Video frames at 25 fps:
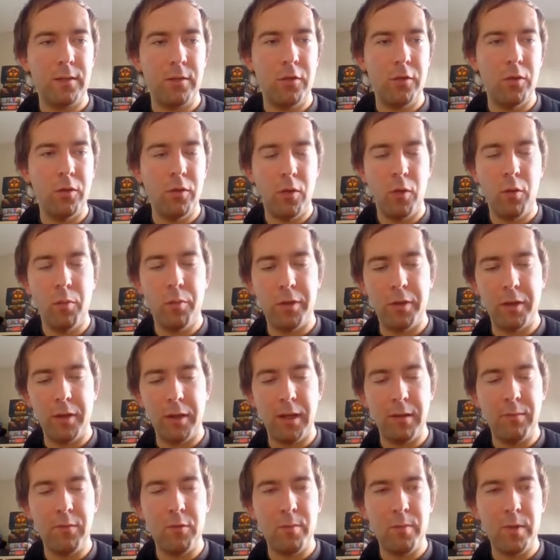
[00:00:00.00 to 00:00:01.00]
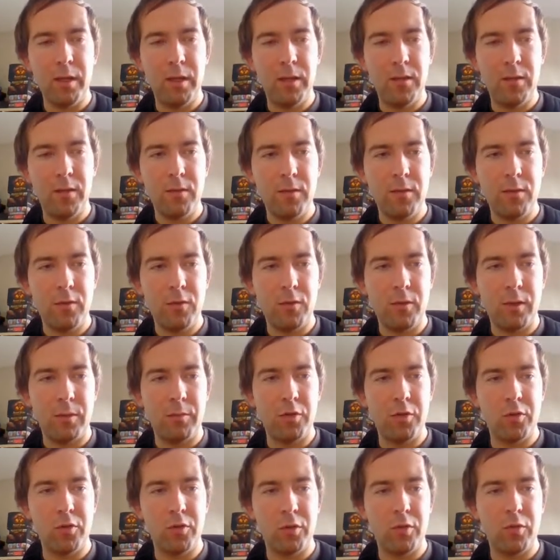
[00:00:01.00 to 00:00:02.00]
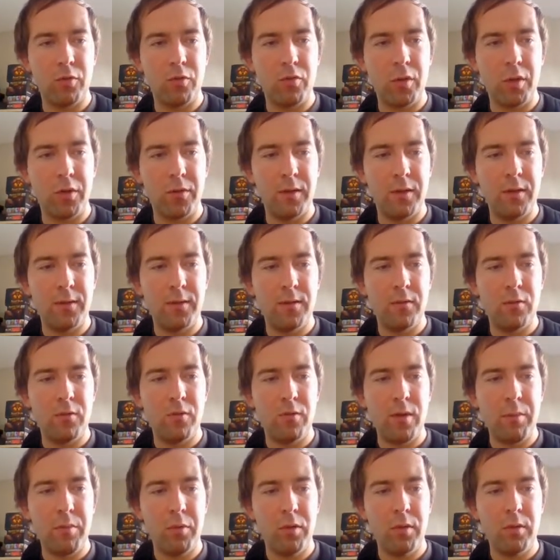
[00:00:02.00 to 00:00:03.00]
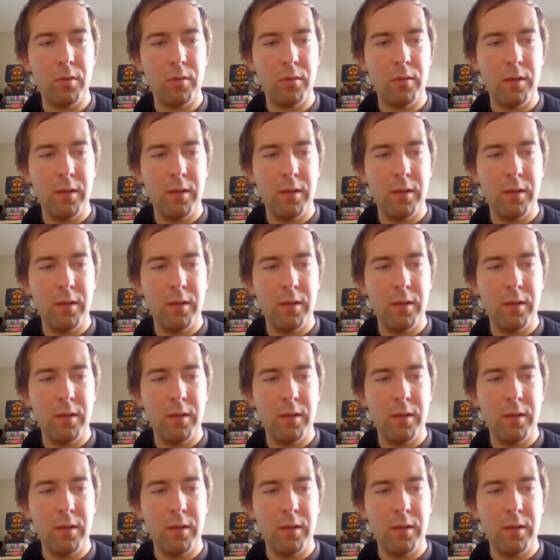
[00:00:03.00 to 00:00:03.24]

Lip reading: open the namespace. So I'm just going to run this in the REPL.